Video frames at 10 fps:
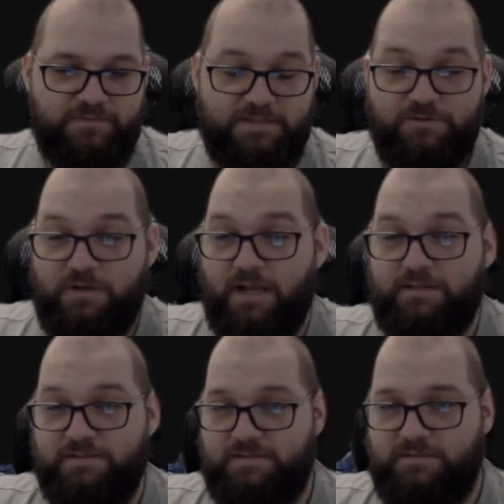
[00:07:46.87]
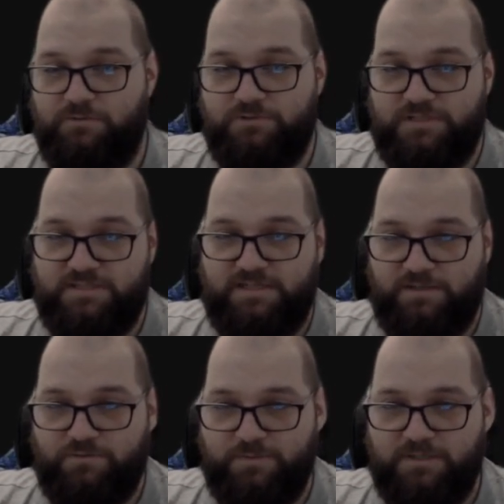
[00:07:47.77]
Guardian looks insane
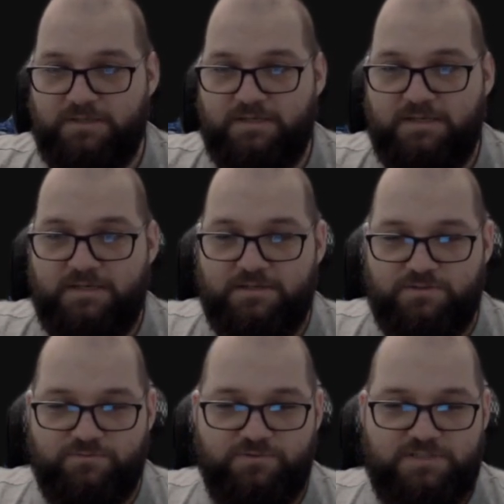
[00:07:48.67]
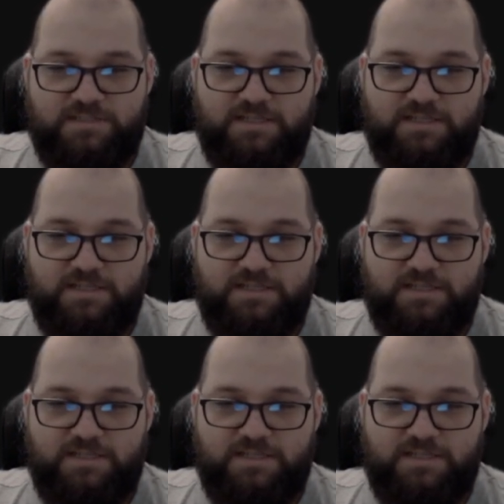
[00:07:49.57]
to me. So first,